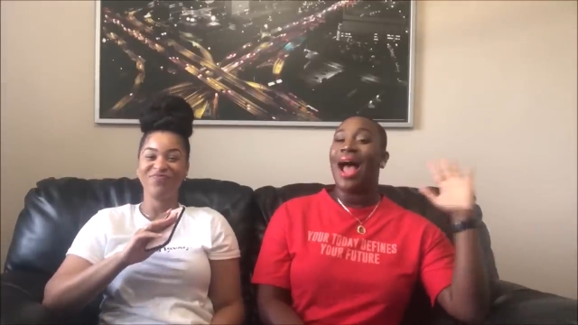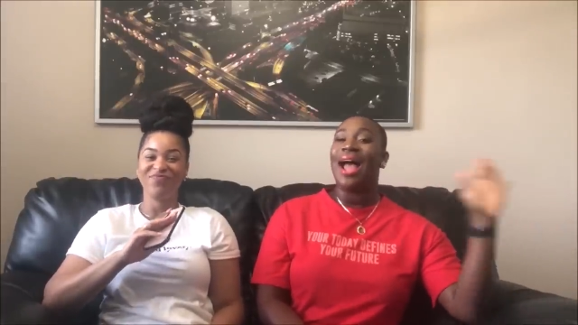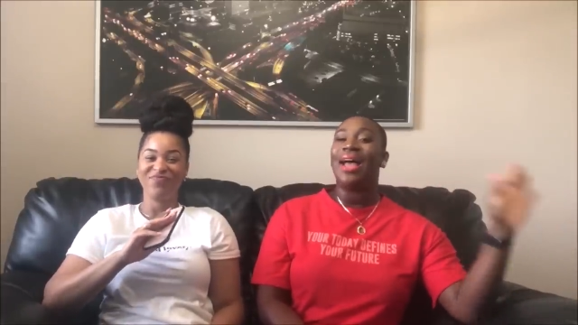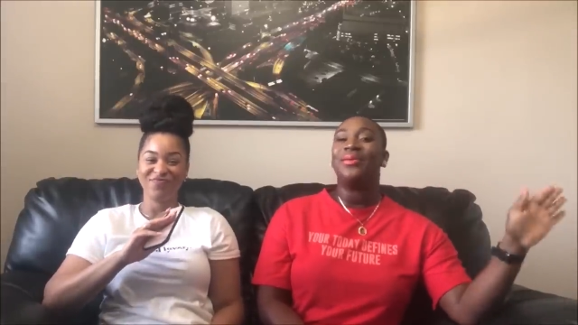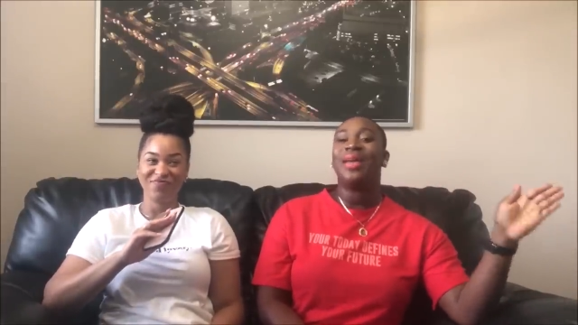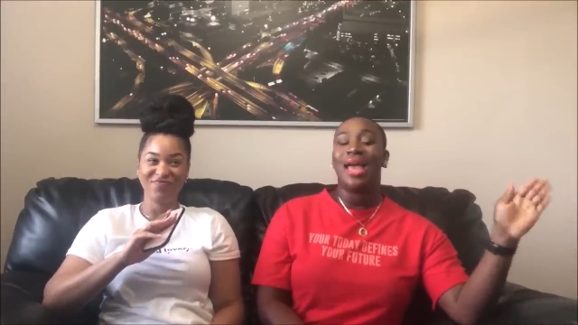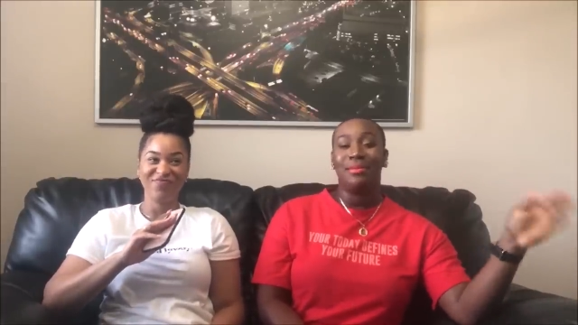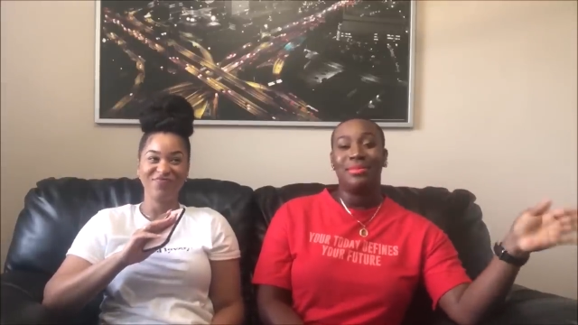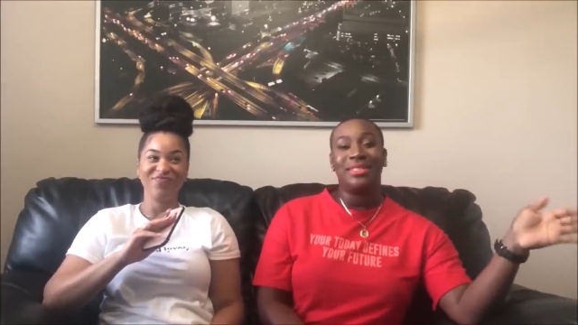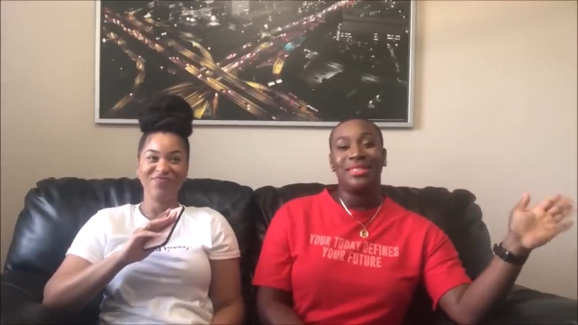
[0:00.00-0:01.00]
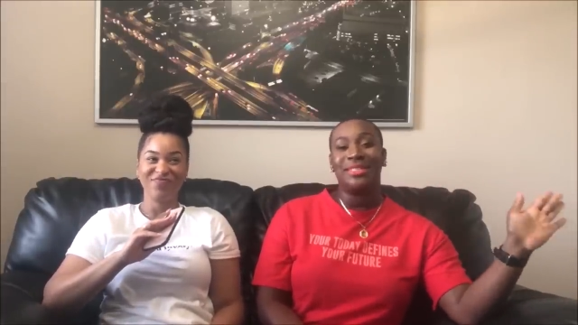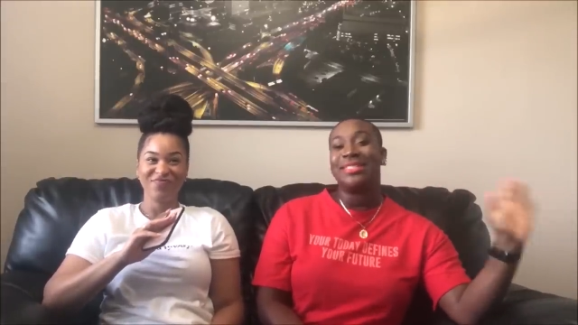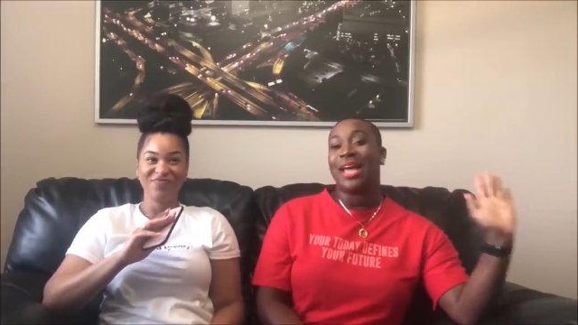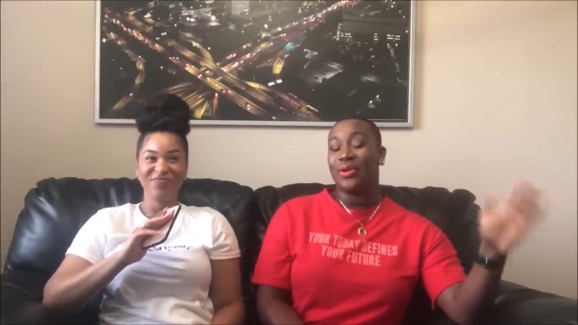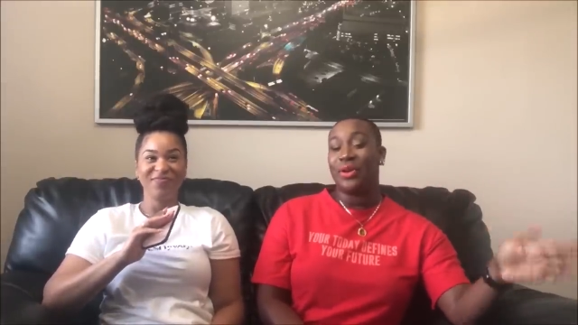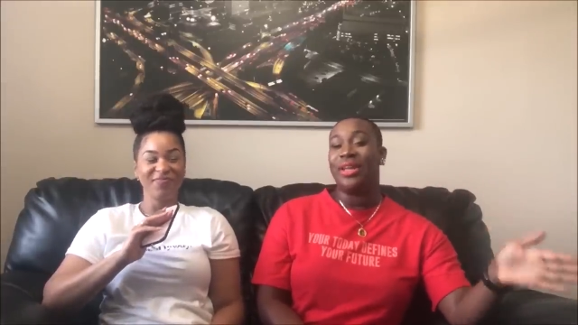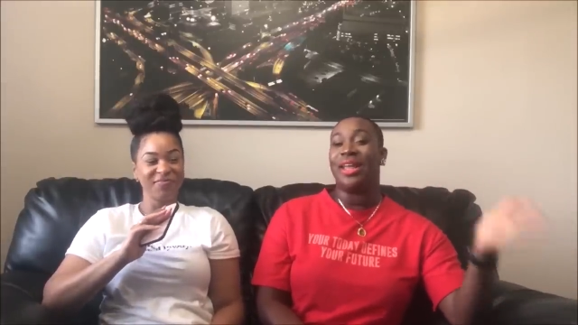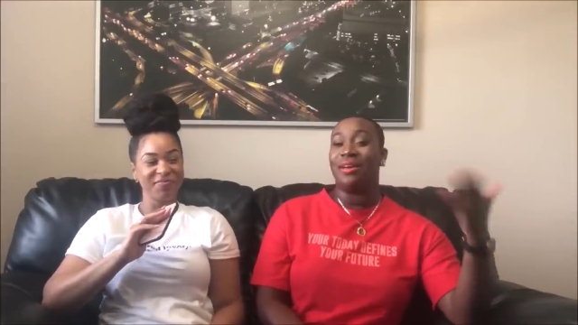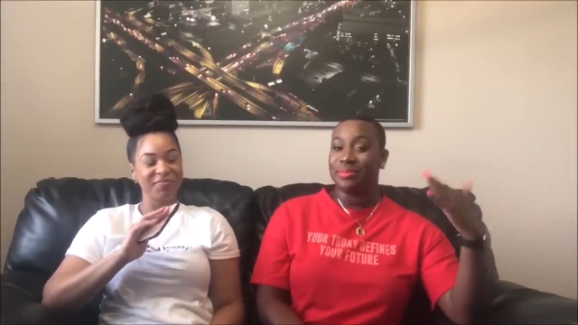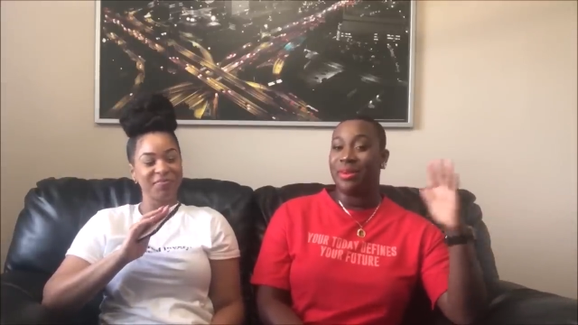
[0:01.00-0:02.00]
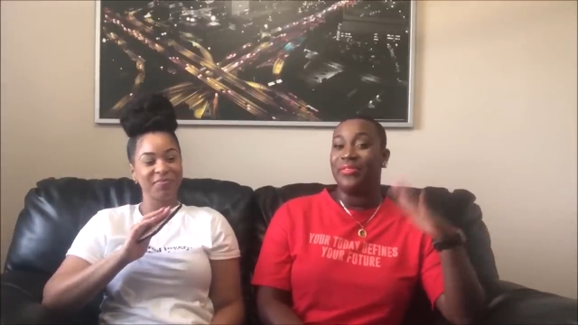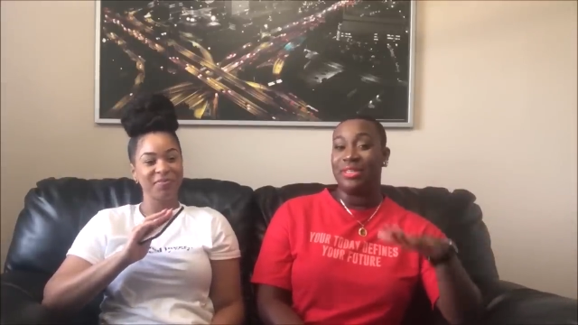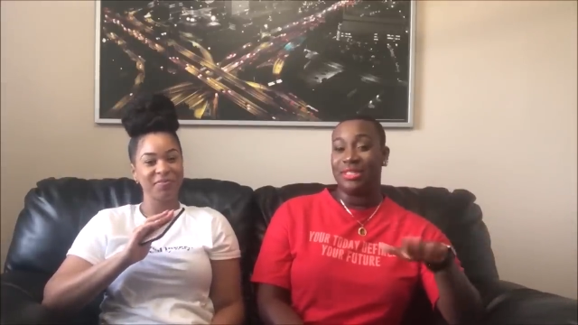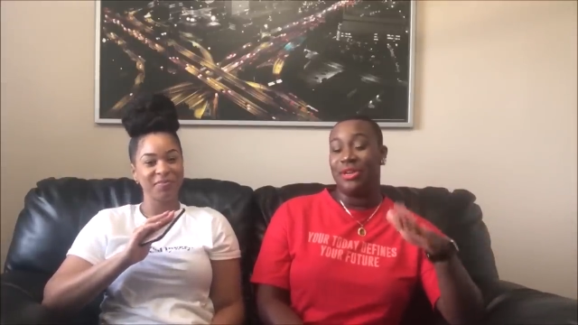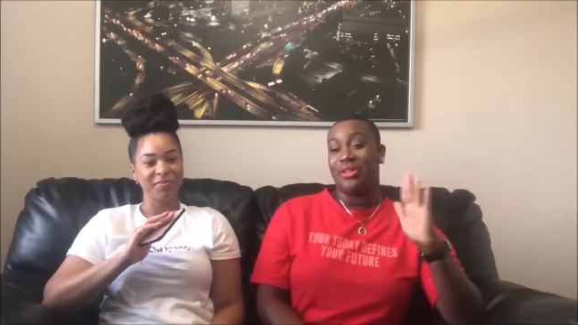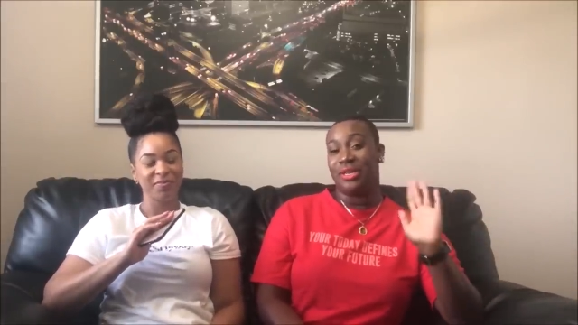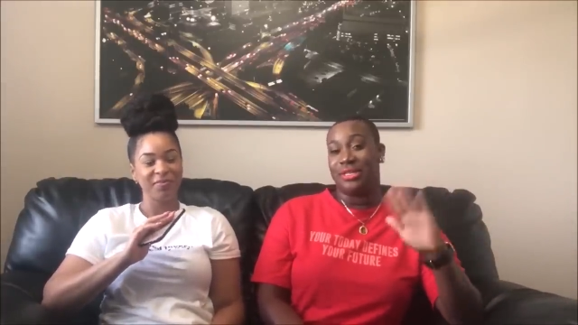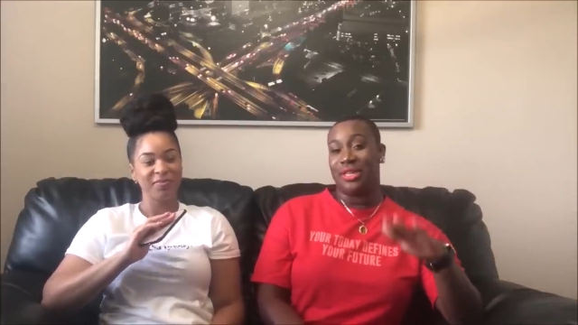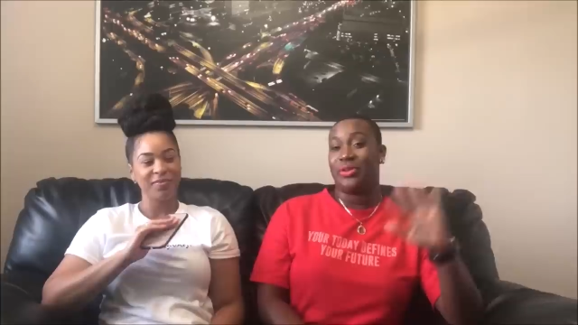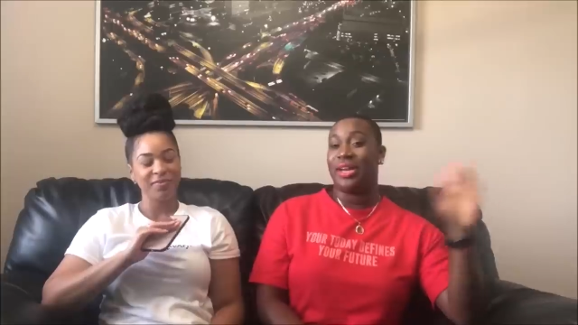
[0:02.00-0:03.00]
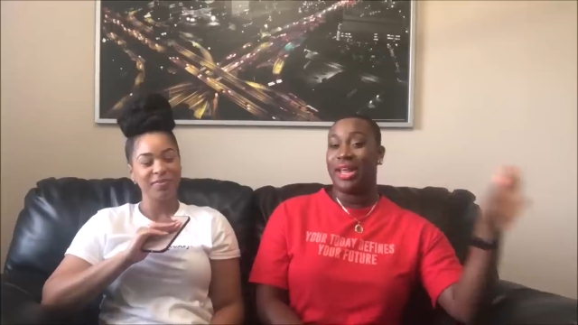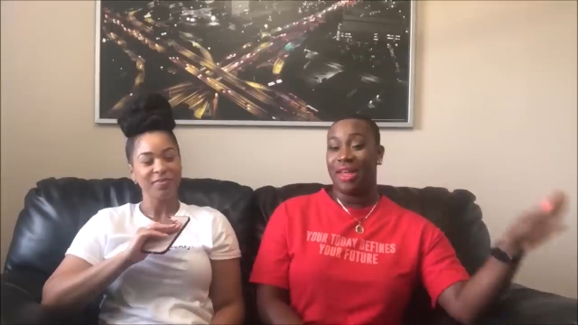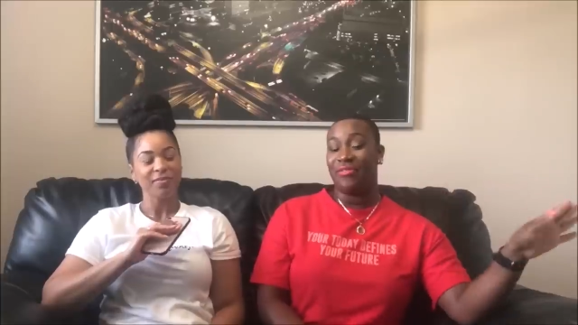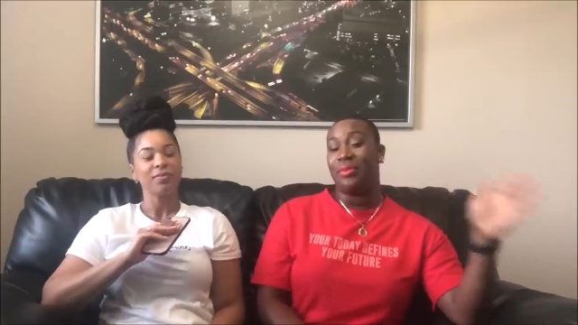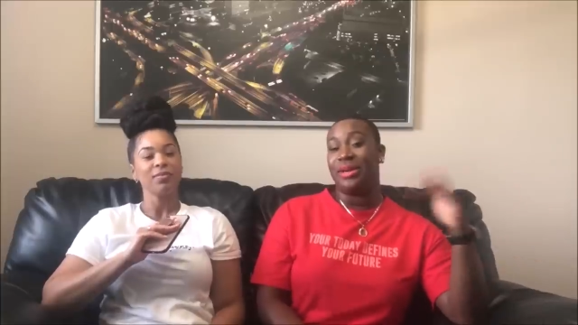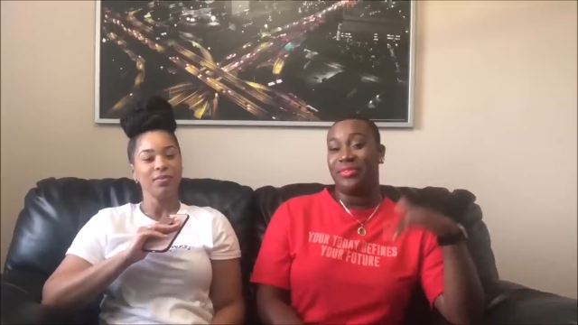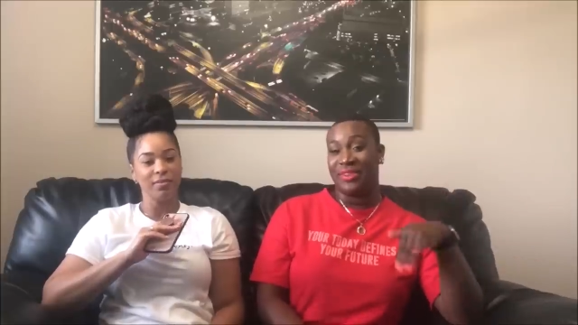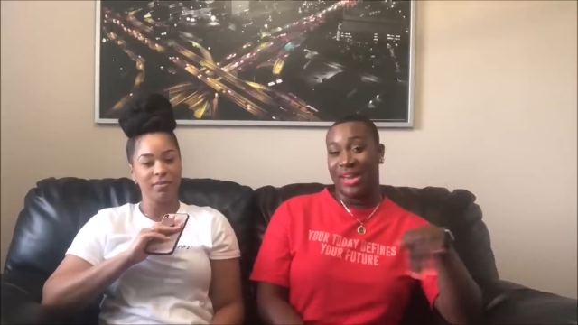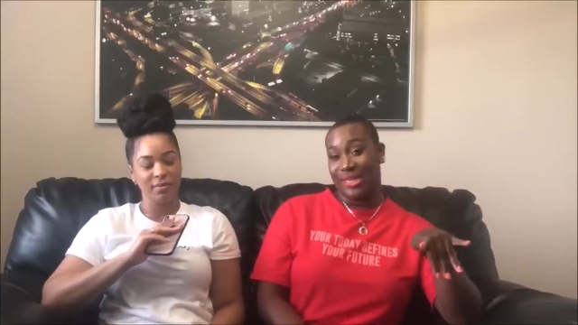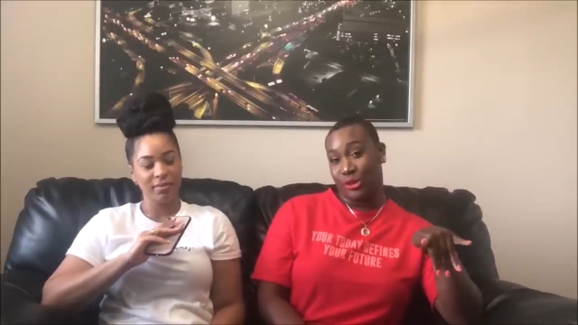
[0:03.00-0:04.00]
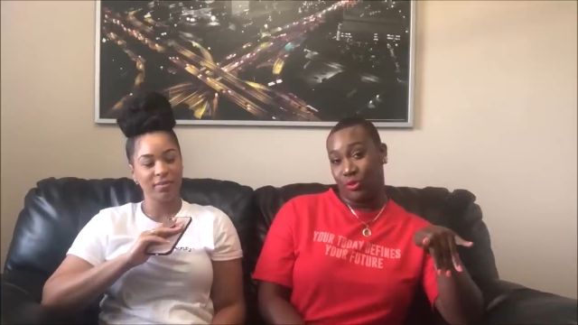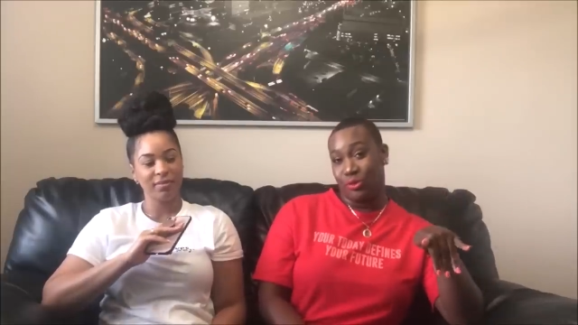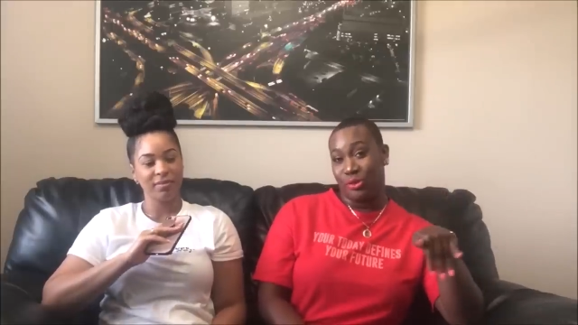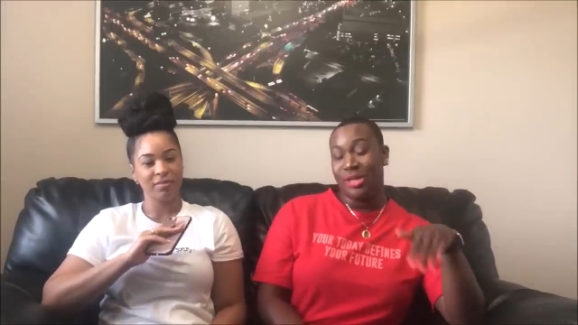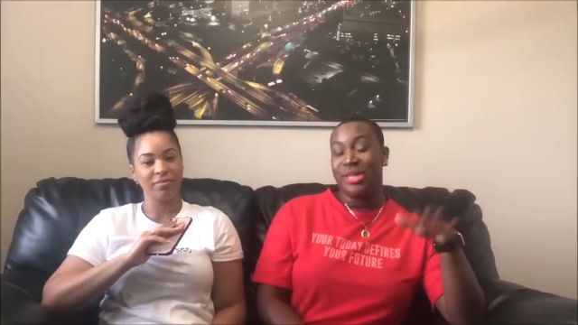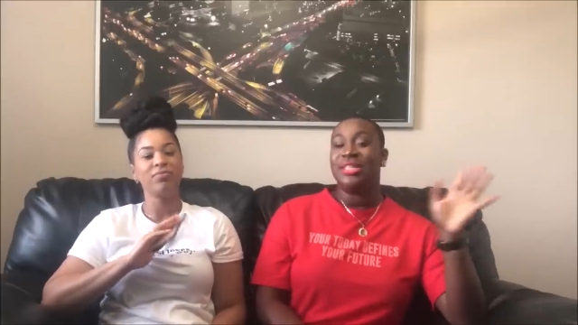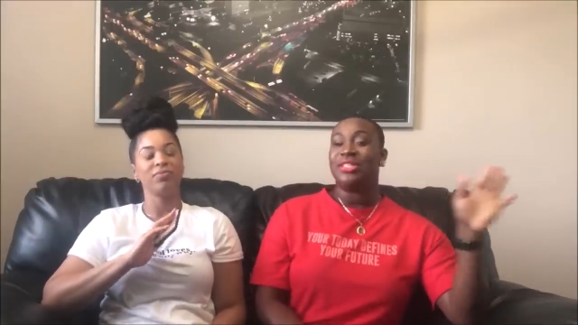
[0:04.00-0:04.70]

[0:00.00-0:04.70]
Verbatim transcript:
Speaker 1: I came to Side Creek. That was my first year there at tenth grade. I came from a different high school.